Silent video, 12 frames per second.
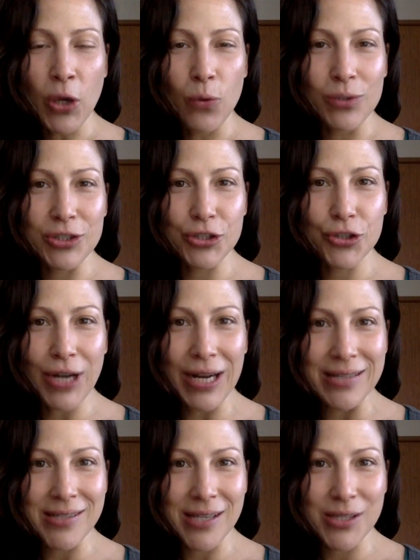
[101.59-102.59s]
which
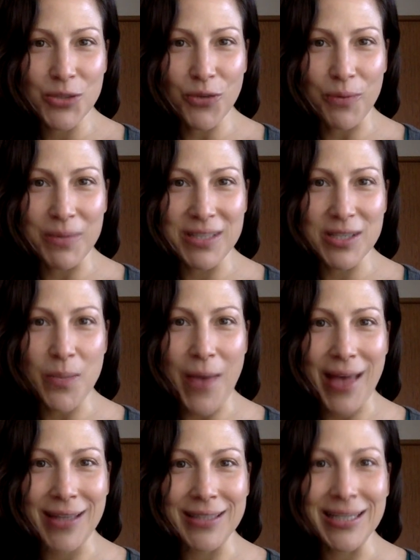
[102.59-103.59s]
translates from the
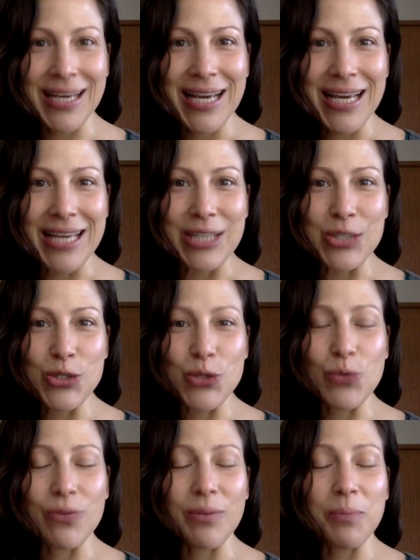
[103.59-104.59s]
Tibetan
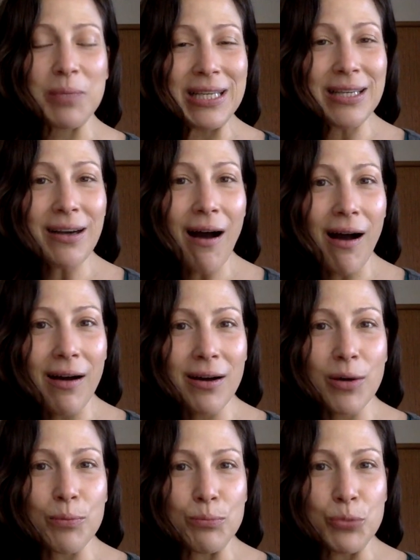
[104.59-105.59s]
into the
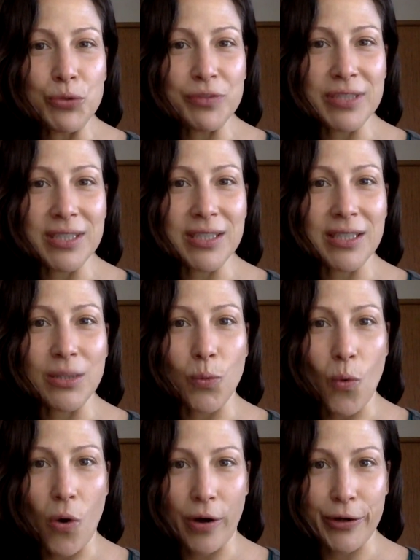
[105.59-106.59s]
peacock moving in the
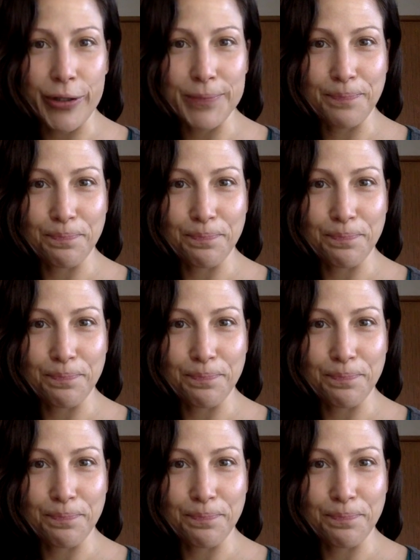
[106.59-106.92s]
water.